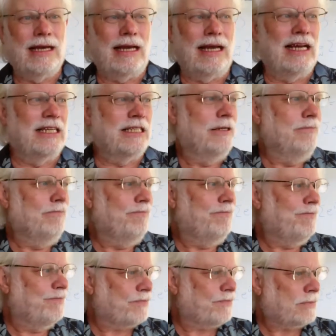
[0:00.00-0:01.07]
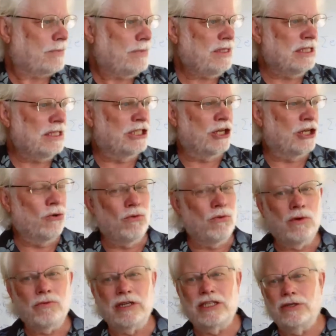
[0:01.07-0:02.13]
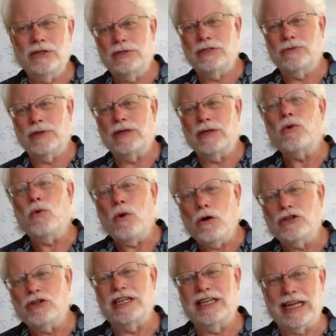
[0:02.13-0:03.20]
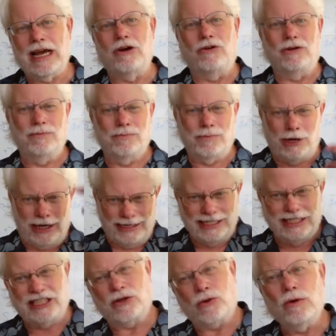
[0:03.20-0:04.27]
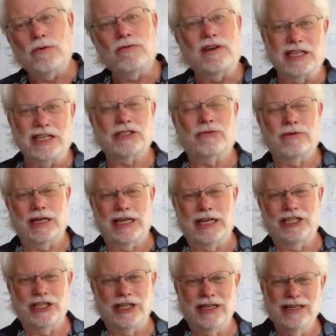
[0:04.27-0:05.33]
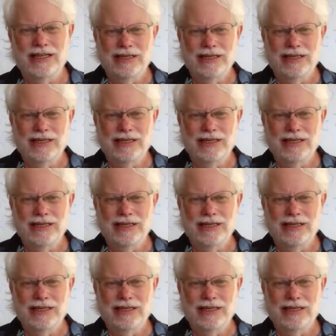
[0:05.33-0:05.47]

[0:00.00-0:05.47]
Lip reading: And so what we do is we quotient out by this equivalence relation.